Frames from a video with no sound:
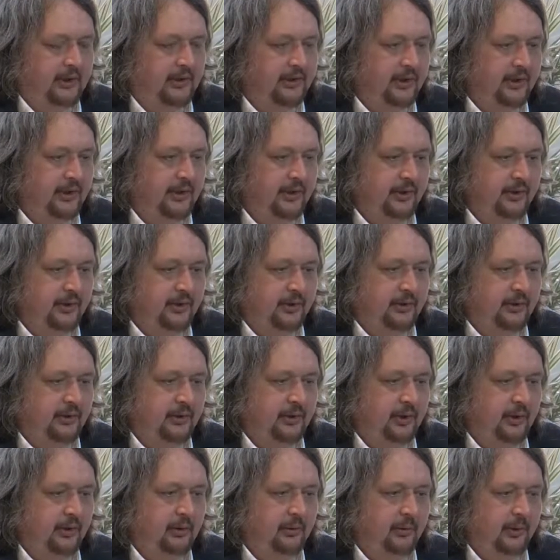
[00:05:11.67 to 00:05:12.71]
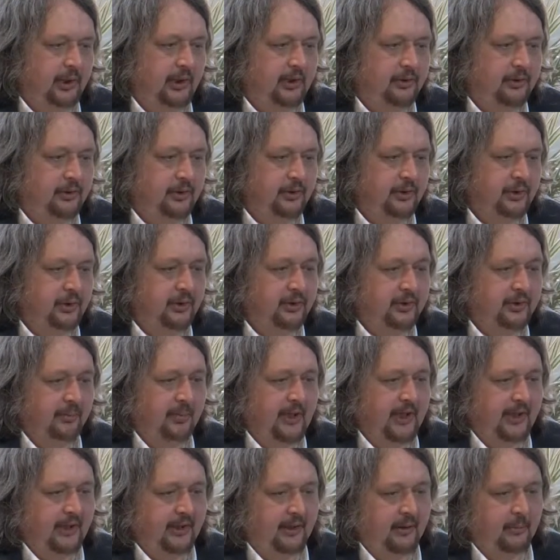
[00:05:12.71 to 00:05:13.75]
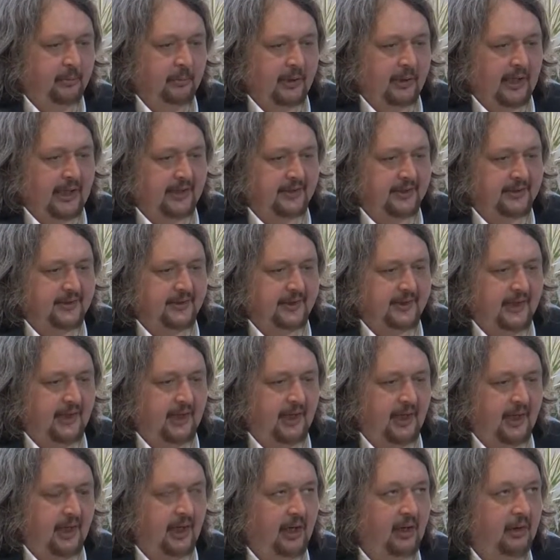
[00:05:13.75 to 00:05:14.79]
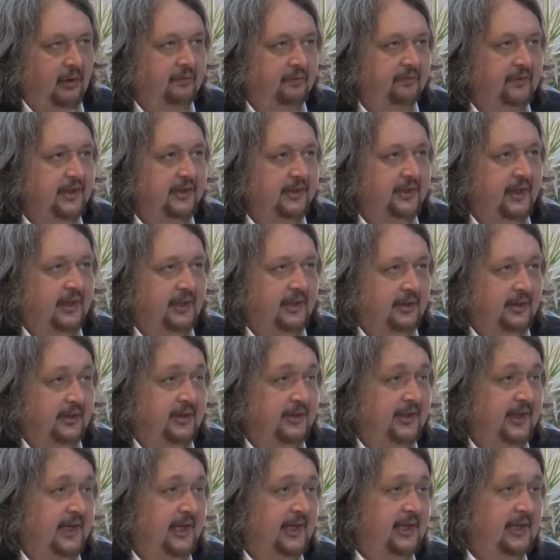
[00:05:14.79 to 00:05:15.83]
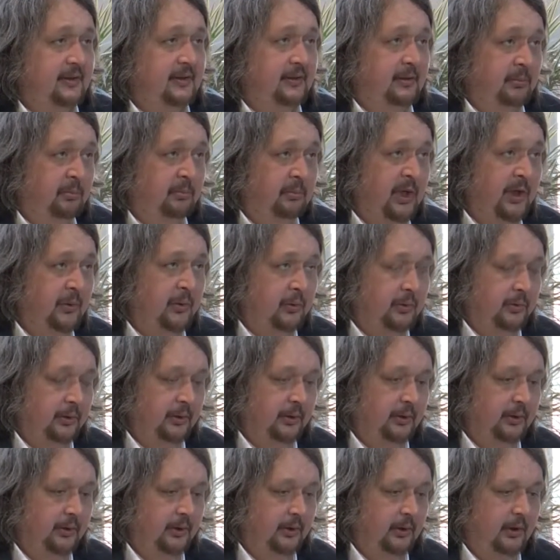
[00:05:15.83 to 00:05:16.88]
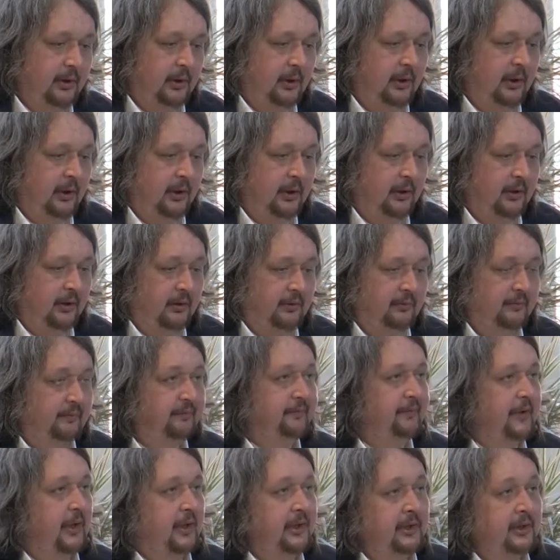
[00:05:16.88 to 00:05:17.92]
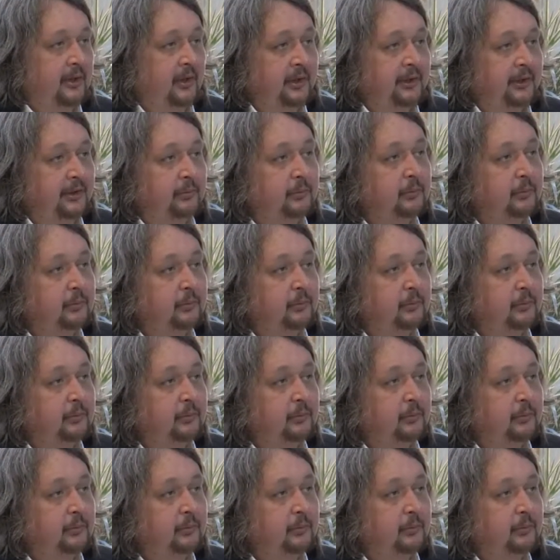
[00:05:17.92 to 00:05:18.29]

just to introduce a bit of complexity here, obviously the tea and the milk are finite.